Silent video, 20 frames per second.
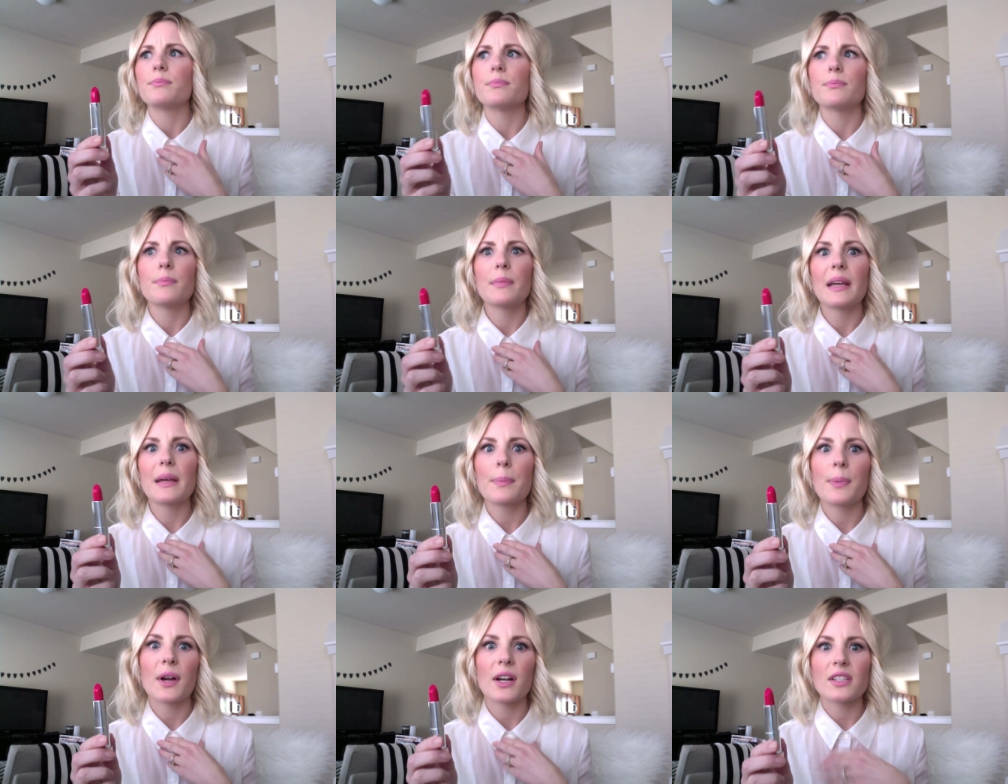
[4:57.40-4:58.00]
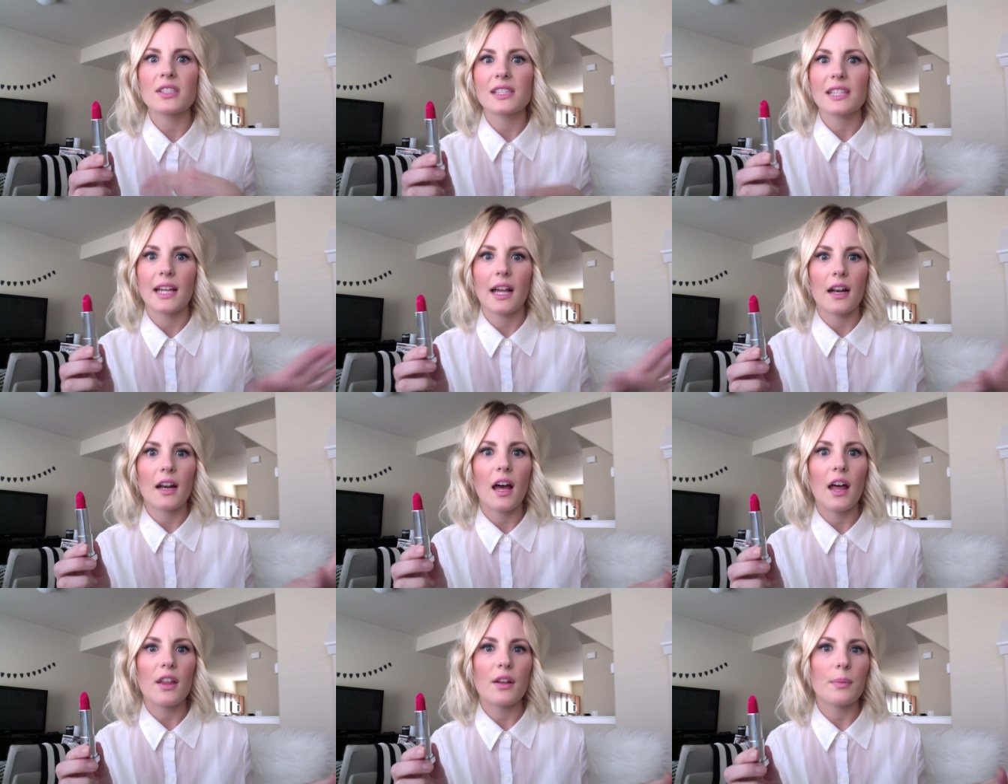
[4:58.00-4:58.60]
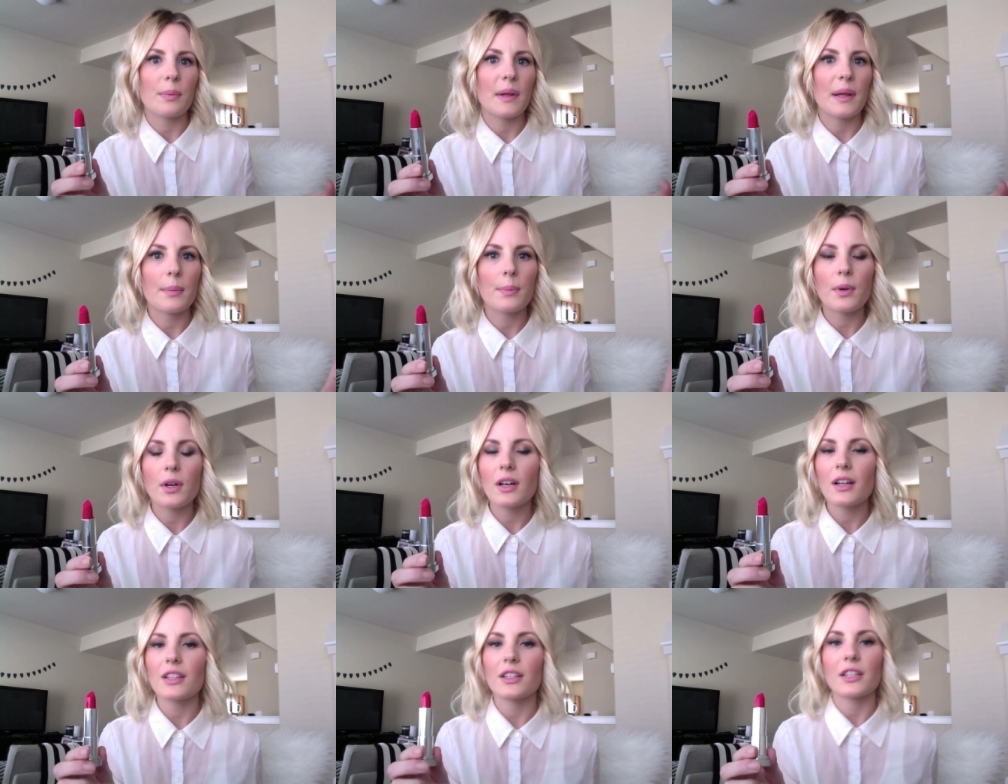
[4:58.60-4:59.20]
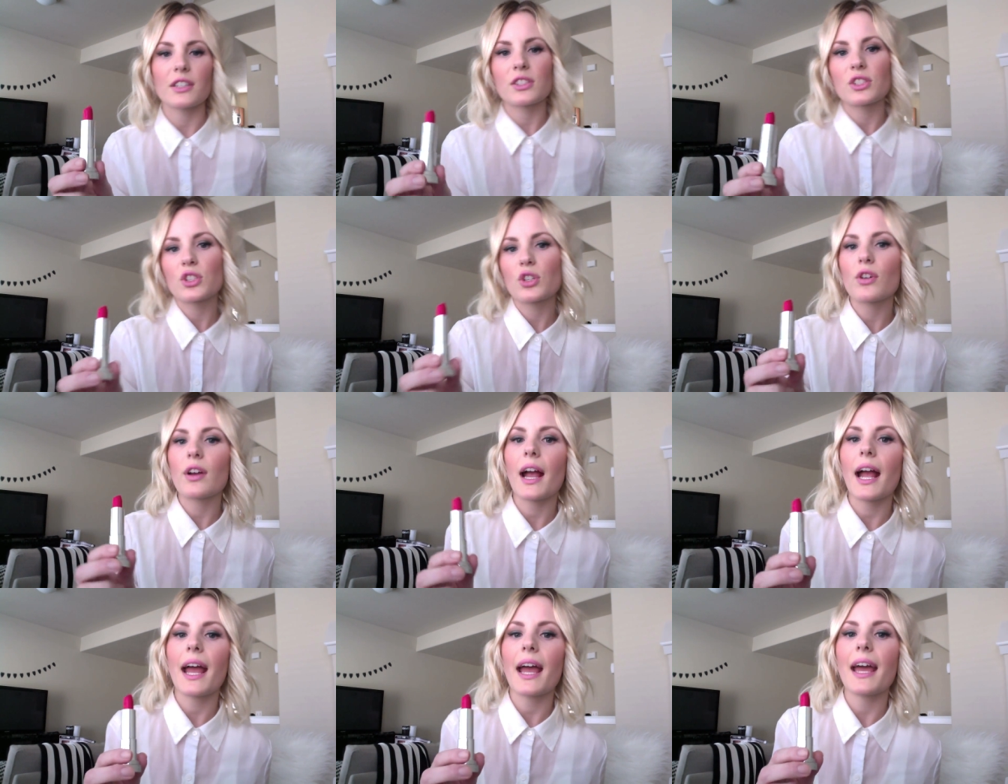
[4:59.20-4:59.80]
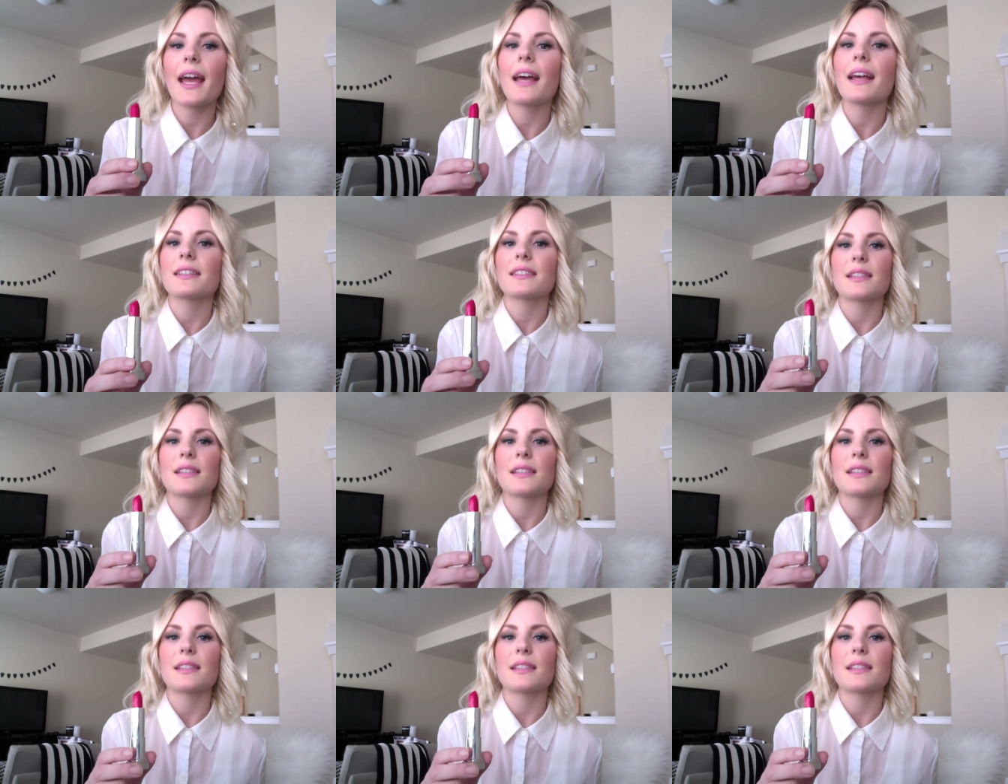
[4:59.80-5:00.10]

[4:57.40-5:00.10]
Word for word: Me personally, on other people, it looks great.